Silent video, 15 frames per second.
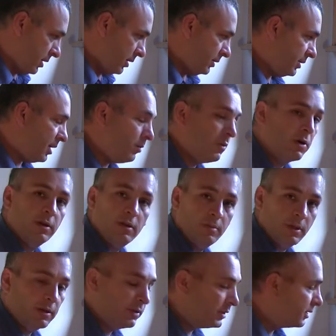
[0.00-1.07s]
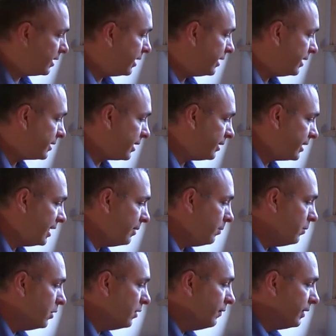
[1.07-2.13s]
somewhere in the middle of the stud is, I'll keep
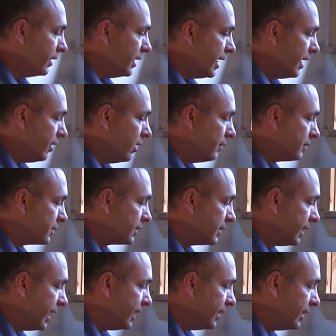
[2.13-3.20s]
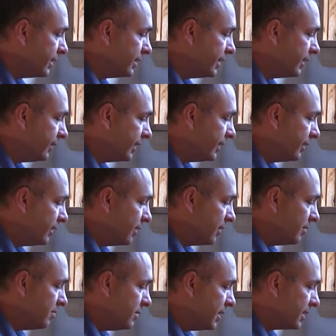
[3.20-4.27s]
moving the nail over slightly until
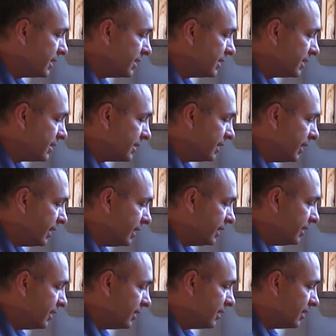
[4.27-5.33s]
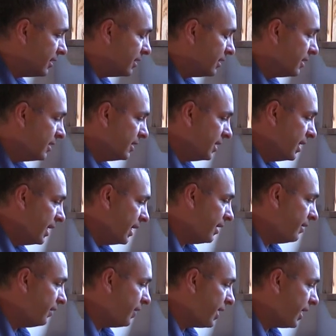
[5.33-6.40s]
it misses the stud,
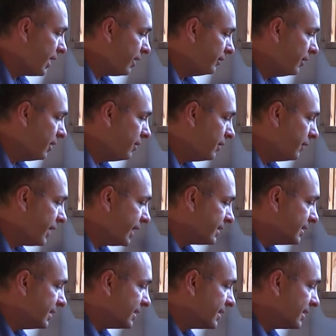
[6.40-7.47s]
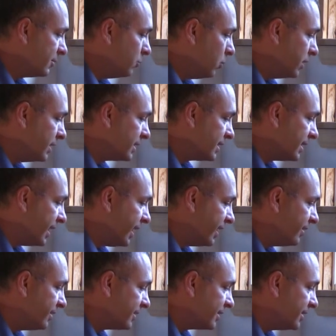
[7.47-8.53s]
and then I'll know that that's the one
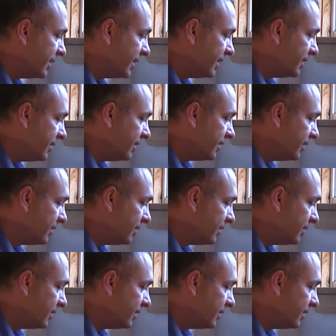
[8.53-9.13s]
side of the stud.